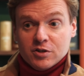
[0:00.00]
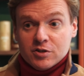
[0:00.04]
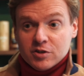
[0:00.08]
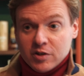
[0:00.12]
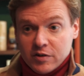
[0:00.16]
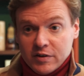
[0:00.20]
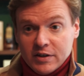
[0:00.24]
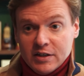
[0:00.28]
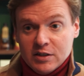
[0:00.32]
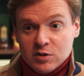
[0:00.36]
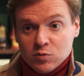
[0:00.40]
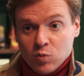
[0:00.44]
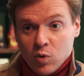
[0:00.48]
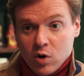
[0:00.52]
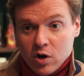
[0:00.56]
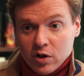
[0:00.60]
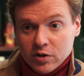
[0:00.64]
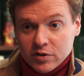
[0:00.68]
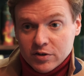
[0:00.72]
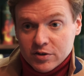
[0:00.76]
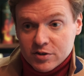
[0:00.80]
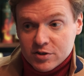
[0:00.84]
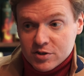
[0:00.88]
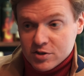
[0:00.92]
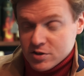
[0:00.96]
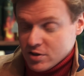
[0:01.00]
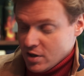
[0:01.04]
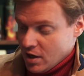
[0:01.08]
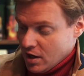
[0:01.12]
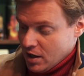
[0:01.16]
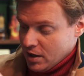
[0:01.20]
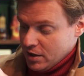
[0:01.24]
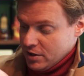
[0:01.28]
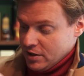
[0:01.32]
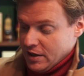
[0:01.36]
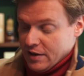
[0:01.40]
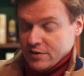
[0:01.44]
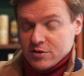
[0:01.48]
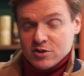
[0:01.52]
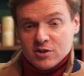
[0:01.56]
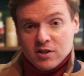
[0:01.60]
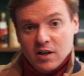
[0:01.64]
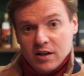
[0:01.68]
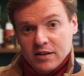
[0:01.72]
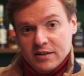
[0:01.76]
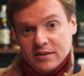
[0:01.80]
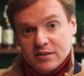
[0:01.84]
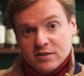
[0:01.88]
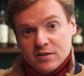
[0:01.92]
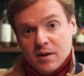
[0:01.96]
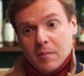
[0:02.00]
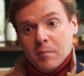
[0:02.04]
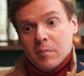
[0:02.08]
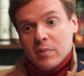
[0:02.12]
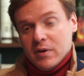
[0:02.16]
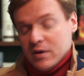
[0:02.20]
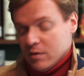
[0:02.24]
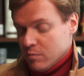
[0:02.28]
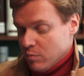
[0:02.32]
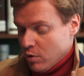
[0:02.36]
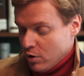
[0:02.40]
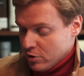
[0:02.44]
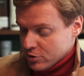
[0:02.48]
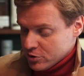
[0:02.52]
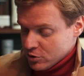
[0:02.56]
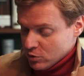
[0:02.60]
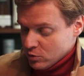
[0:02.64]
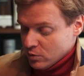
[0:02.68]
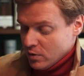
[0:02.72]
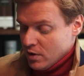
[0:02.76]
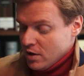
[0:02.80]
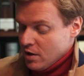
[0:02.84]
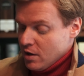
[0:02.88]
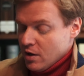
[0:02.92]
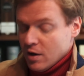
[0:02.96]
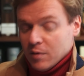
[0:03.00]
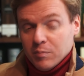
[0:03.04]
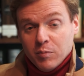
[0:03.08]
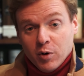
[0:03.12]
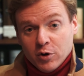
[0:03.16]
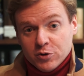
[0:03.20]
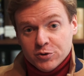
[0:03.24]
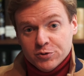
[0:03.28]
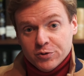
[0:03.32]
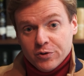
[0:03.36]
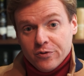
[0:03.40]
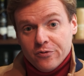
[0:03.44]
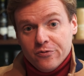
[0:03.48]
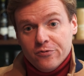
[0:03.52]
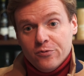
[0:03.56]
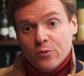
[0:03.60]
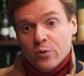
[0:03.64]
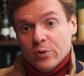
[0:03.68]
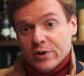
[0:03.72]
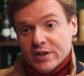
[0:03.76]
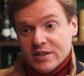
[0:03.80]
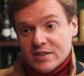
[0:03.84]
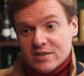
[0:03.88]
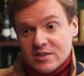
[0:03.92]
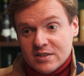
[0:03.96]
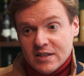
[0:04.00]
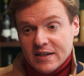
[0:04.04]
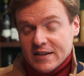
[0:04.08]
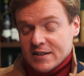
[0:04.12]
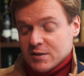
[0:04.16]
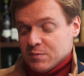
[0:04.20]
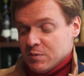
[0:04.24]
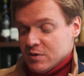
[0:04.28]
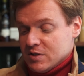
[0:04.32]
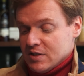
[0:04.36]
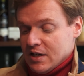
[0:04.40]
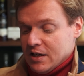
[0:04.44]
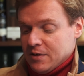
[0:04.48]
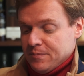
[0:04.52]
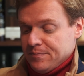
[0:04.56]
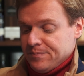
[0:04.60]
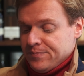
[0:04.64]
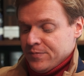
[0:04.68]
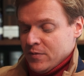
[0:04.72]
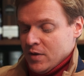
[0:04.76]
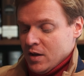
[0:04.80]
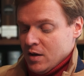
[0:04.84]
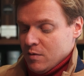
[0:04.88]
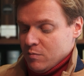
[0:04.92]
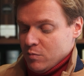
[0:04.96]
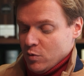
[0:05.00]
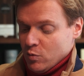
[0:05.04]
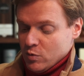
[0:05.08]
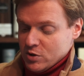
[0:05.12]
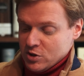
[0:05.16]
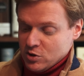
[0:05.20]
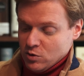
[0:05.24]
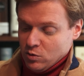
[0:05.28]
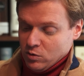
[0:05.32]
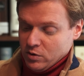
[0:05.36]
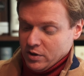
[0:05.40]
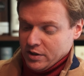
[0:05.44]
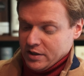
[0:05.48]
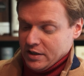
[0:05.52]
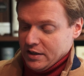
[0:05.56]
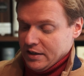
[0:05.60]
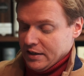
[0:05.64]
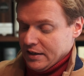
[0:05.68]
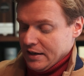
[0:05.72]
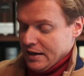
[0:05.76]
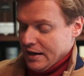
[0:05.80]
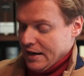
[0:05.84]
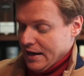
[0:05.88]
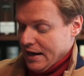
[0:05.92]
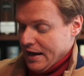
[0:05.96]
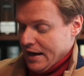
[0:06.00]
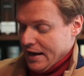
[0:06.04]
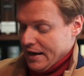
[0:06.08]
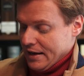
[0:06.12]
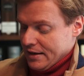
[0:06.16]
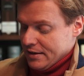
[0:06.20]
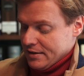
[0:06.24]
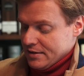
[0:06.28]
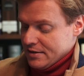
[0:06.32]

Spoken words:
So these ones, you get the slightly dumpier bottle at 46%, but we're still looking at